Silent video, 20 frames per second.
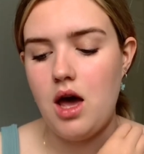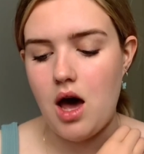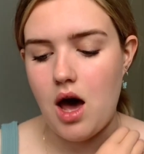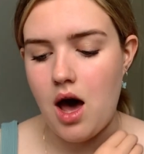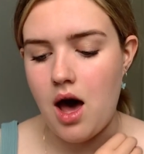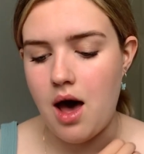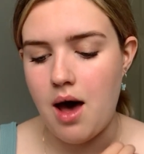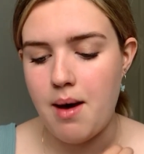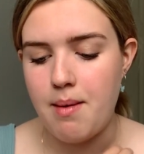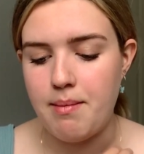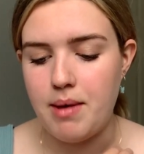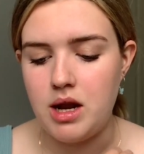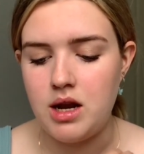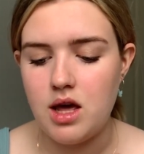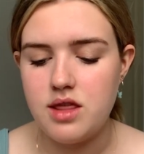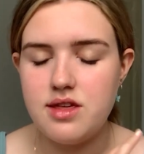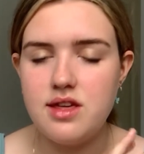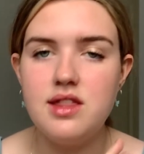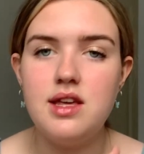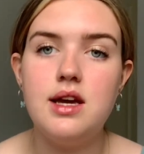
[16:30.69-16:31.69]

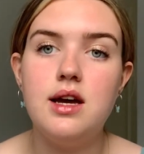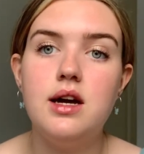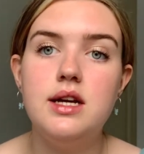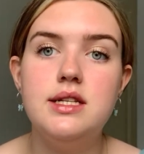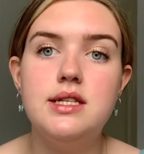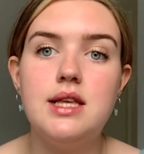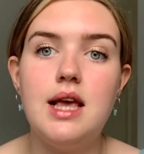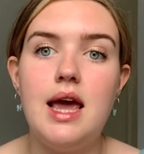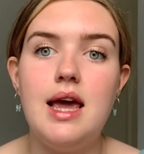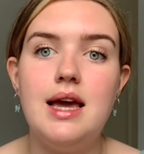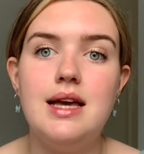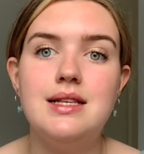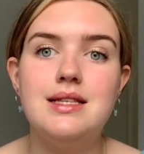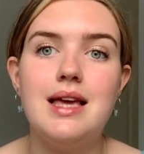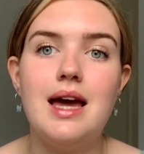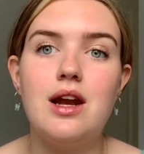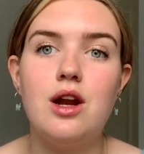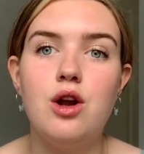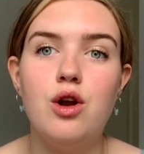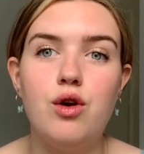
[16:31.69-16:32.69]
Another thing I'd say is
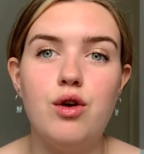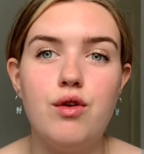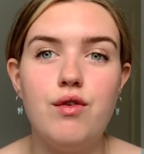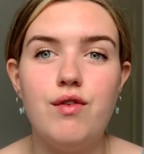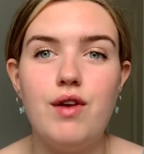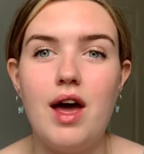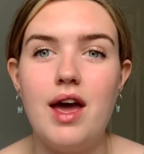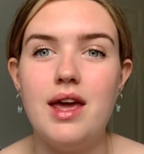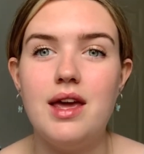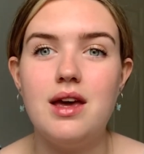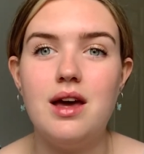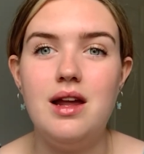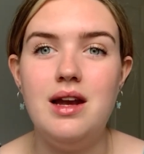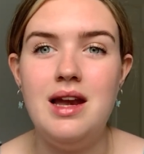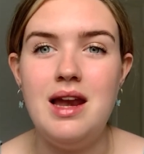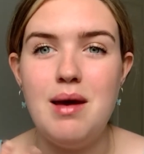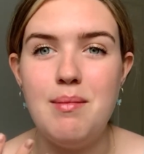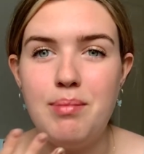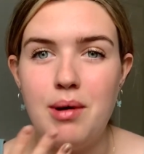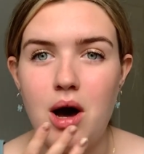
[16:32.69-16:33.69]
get a lot of like
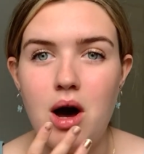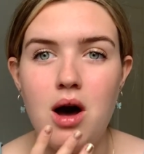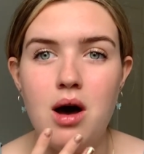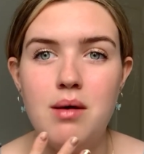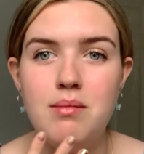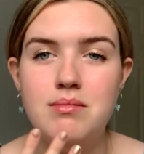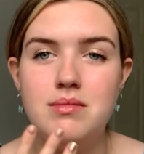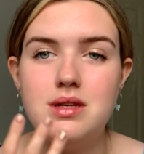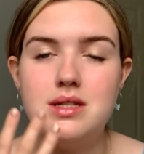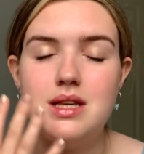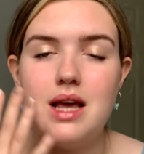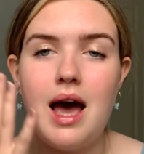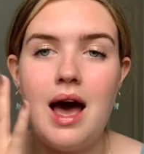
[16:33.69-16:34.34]
lip balms